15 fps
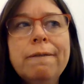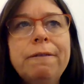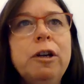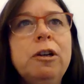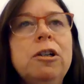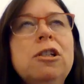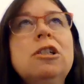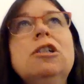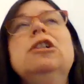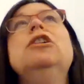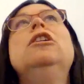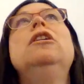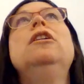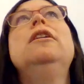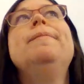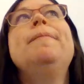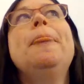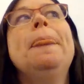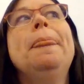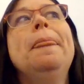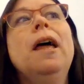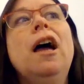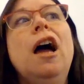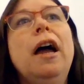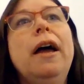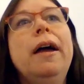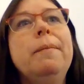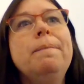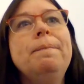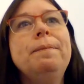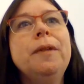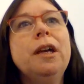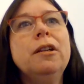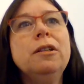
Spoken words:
for 12